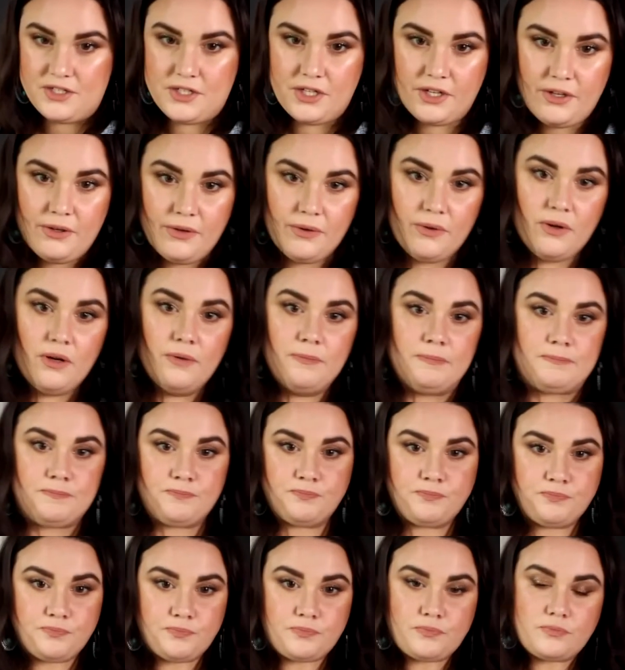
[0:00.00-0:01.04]
too,
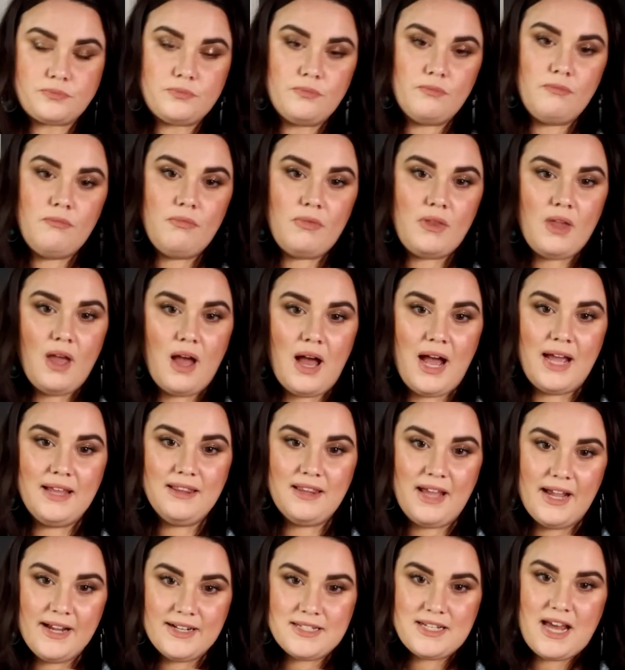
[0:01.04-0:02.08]
I
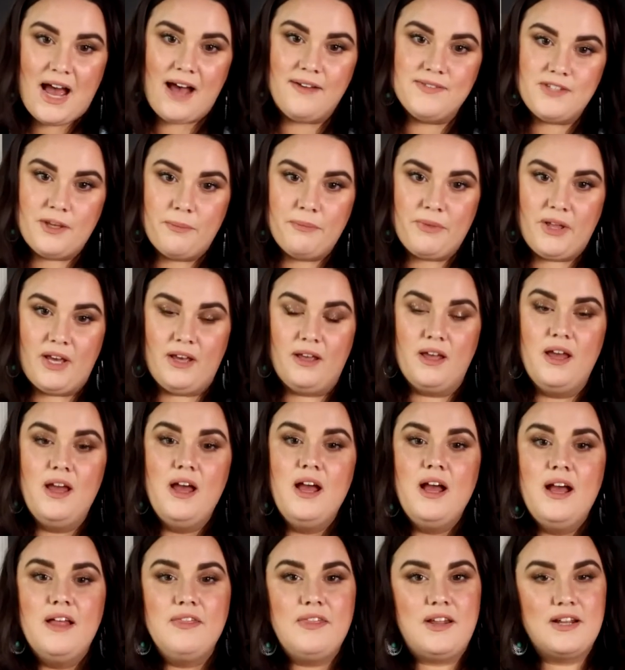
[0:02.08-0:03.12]
like to have something
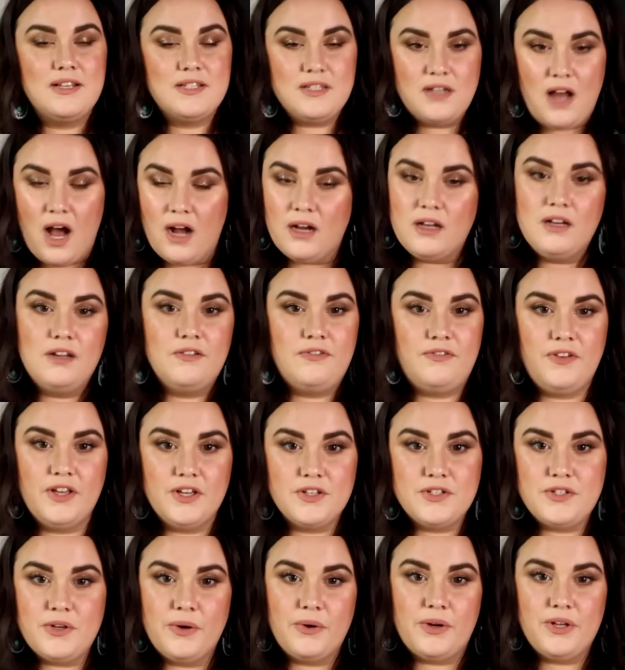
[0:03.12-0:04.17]
that is not going to feel
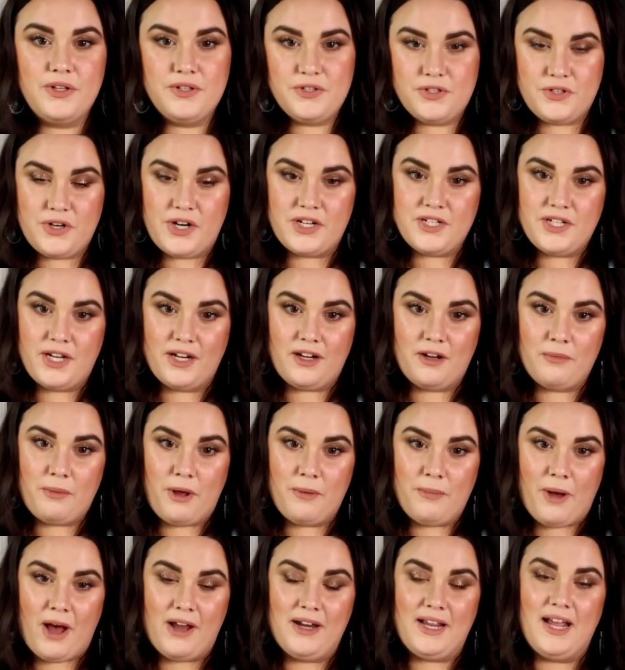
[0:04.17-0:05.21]
so constricting on my
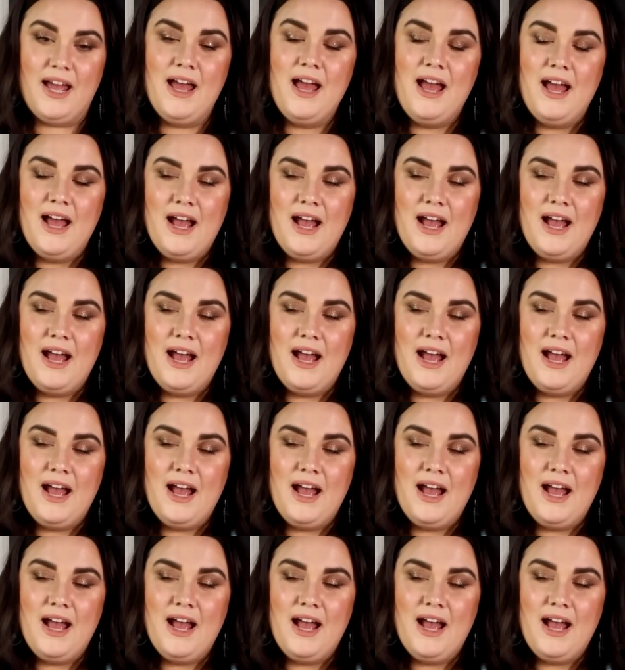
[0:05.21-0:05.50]
body,